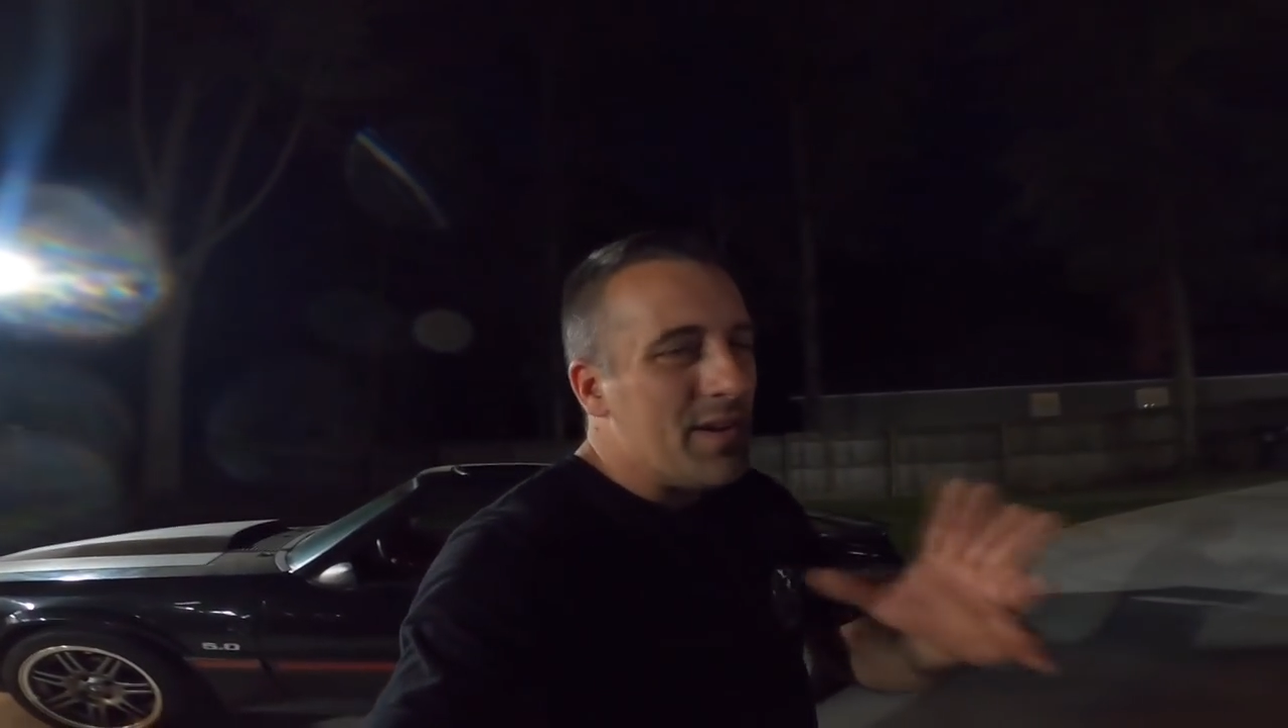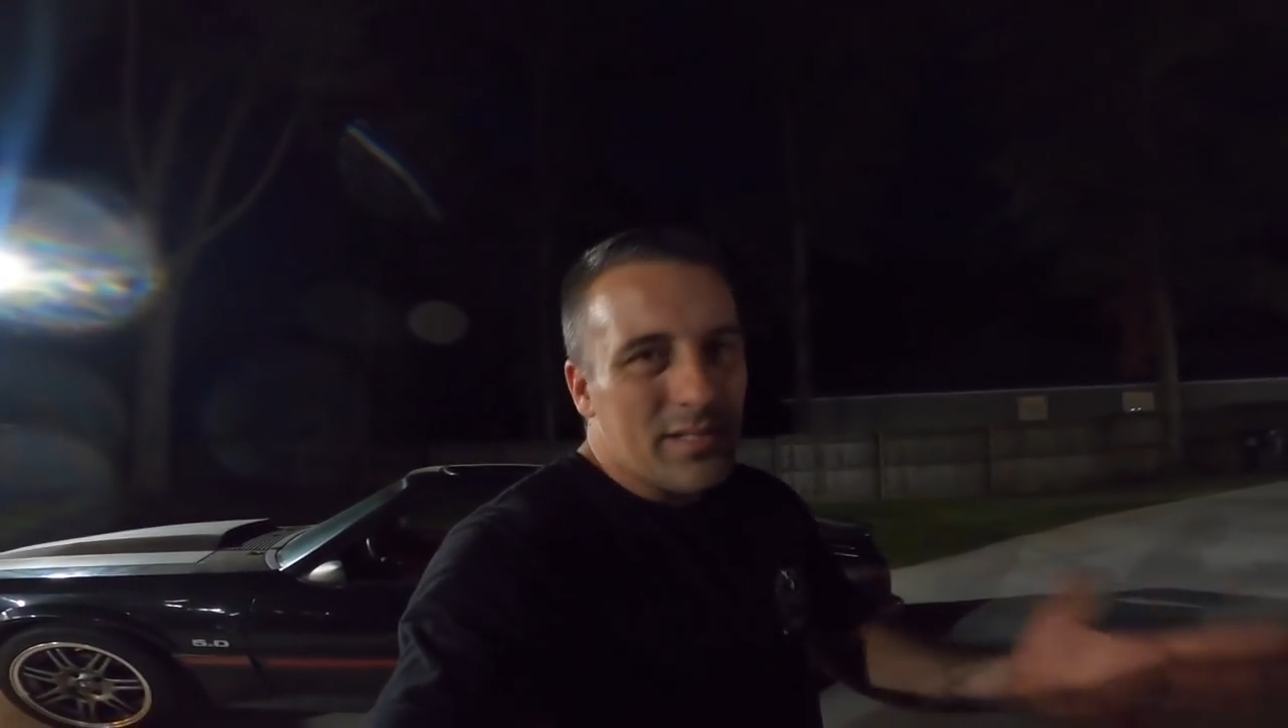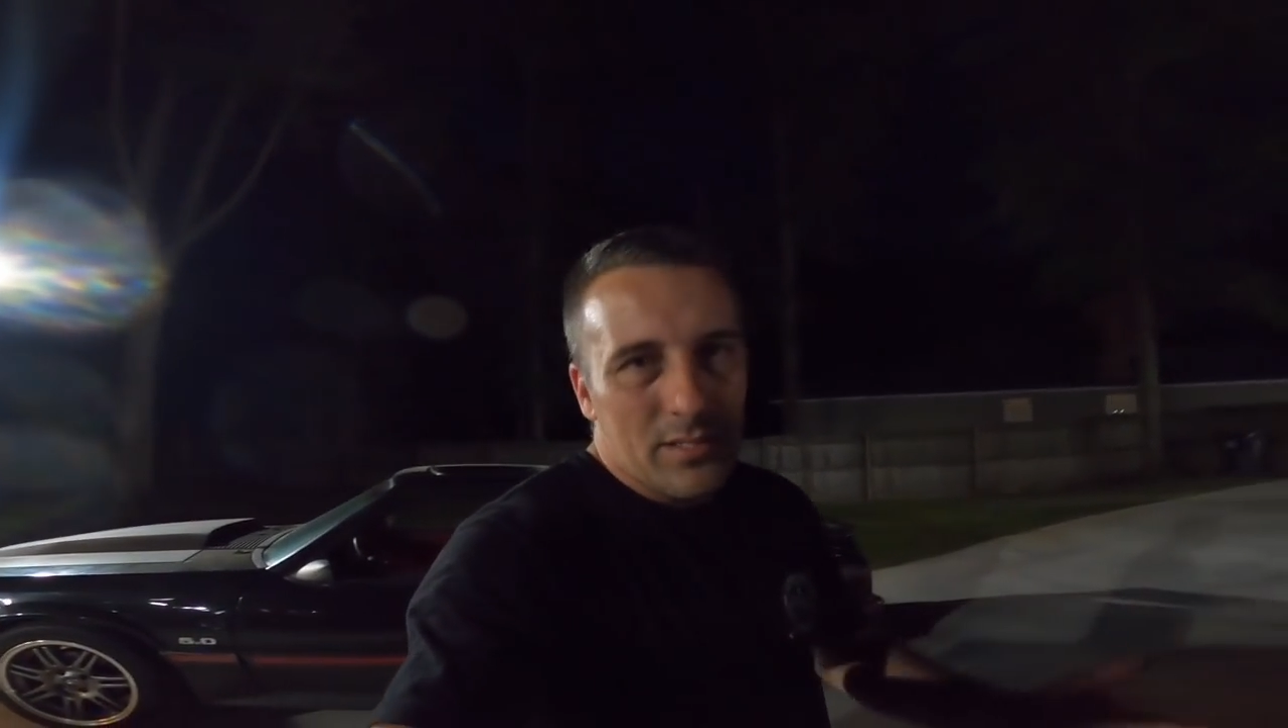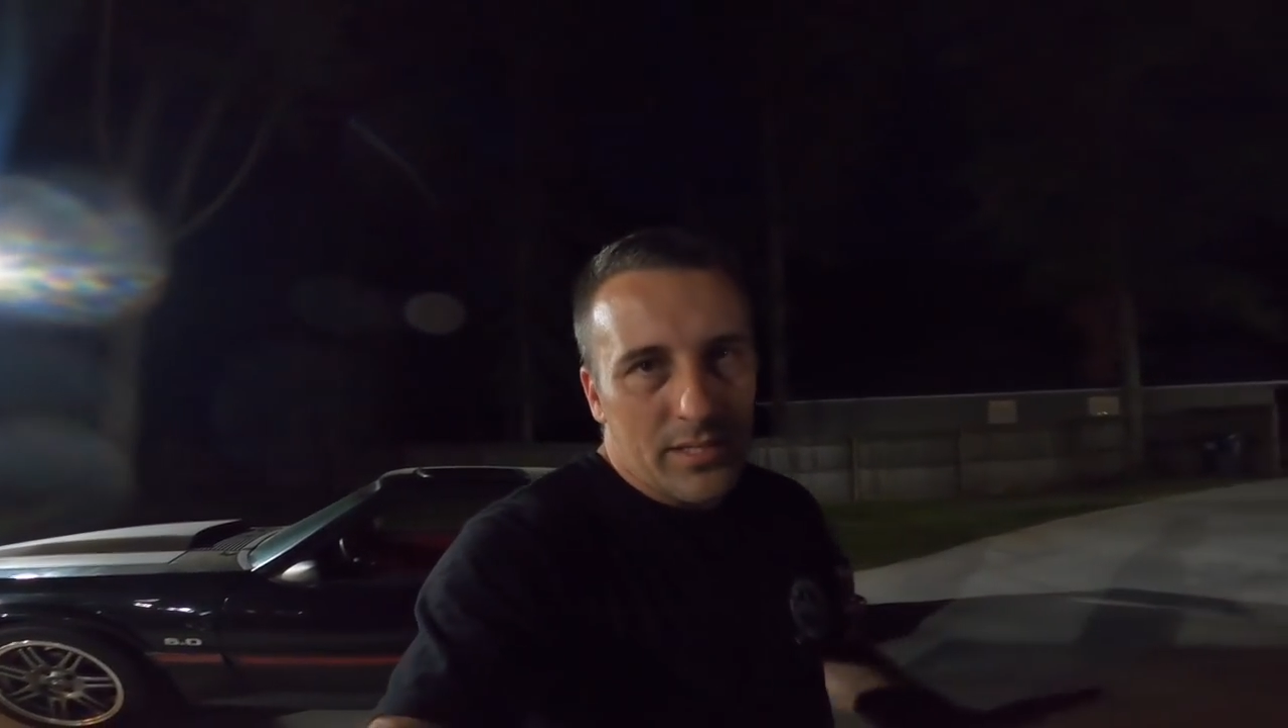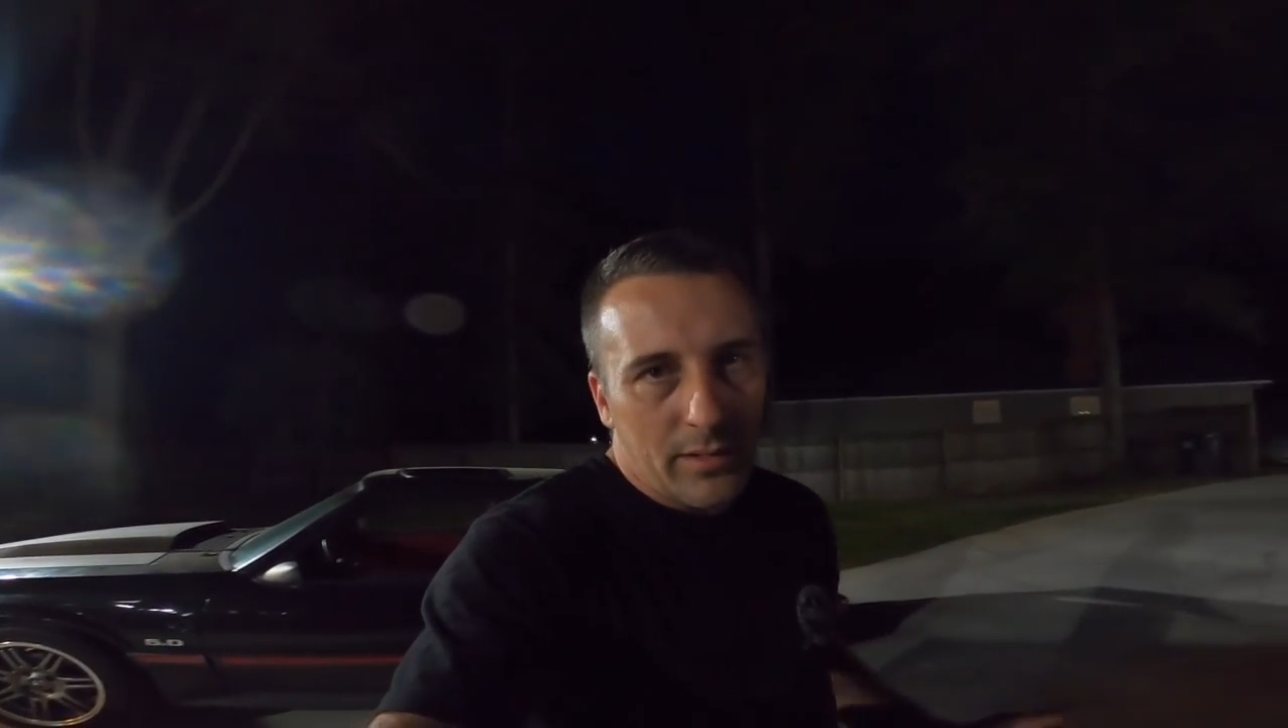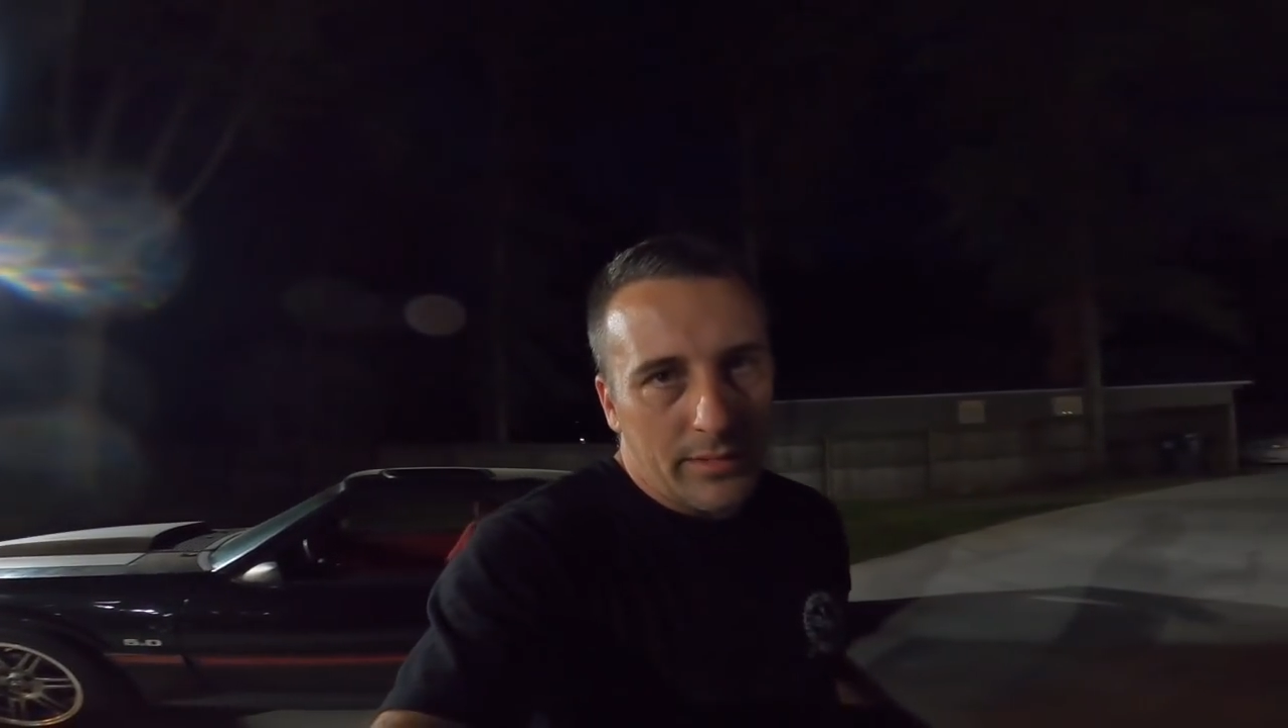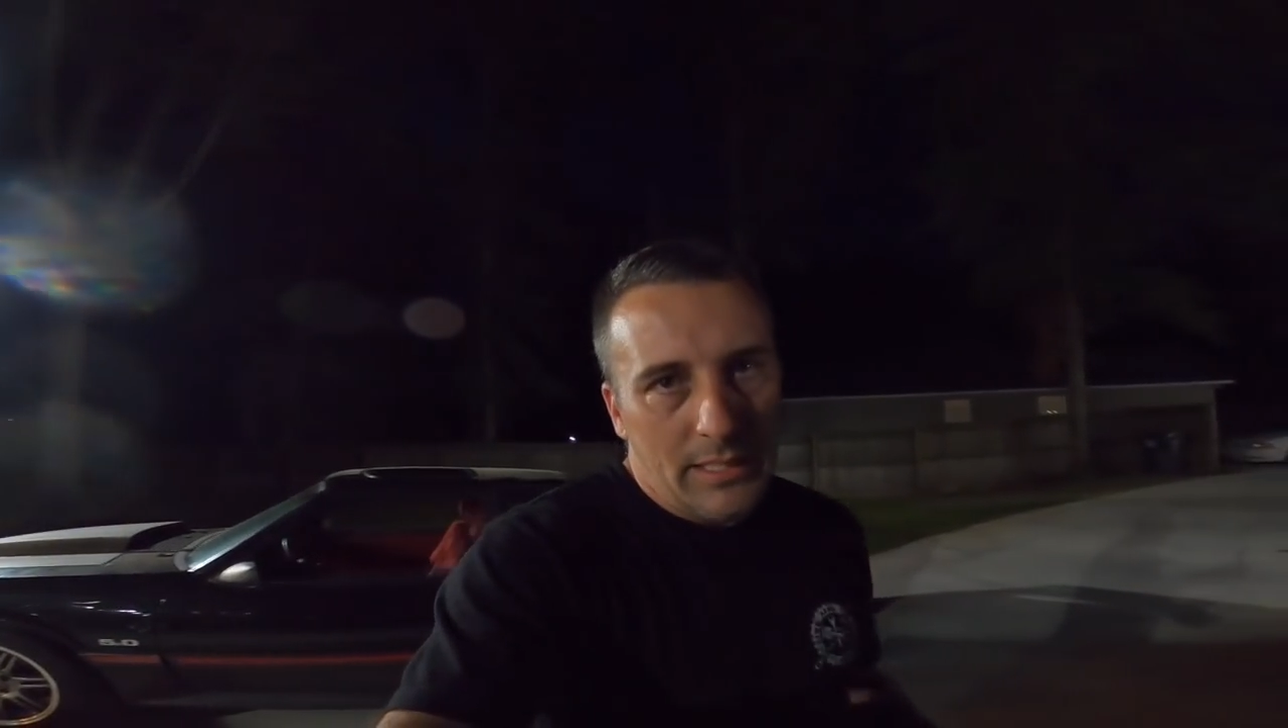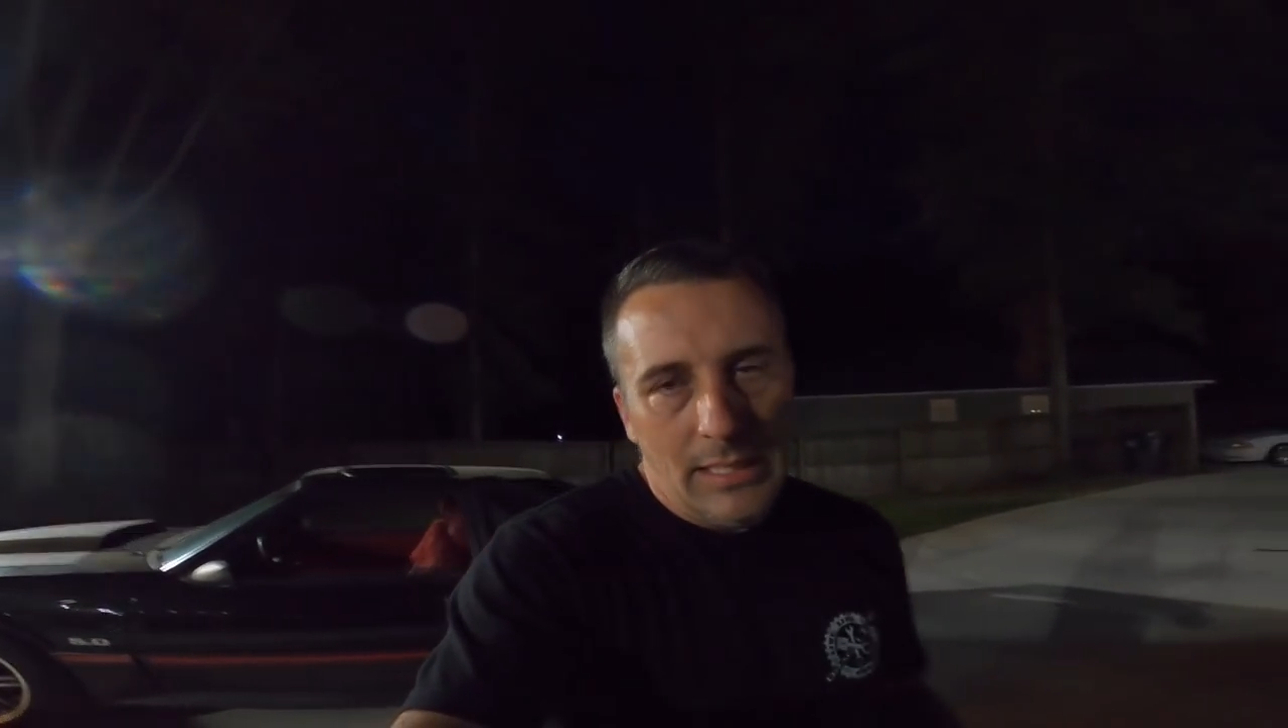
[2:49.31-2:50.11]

necessarily